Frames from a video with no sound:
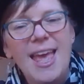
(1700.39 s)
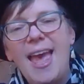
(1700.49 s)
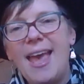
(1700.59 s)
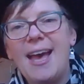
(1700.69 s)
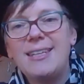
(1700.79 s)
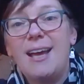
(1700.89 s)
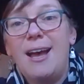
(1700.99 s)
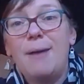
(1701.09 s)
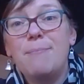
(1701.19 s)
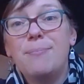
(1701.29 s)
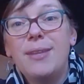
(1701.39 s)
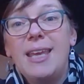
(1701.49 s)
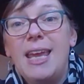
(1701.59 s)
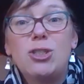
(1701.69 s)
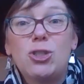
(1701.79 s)
And
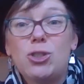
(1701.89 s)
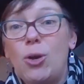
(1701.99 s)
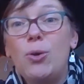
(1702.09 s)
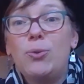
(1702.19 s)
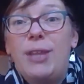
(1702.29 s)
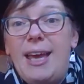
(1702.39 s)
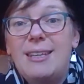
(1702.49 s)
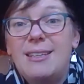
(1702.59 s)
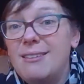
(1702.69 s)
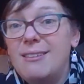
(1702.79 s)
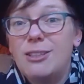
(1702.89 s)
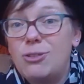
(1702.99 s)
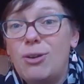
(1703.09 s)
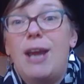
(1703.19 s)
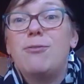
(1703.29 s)
it showed that the
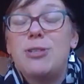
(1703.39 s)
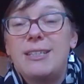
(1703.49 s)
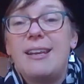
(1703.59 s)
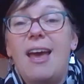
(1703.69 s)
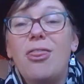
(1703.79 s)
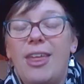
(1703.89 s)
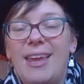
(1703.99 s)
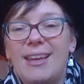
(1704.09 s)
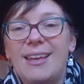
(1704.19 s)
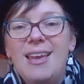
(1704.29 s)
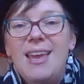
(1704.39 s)
driver did nothing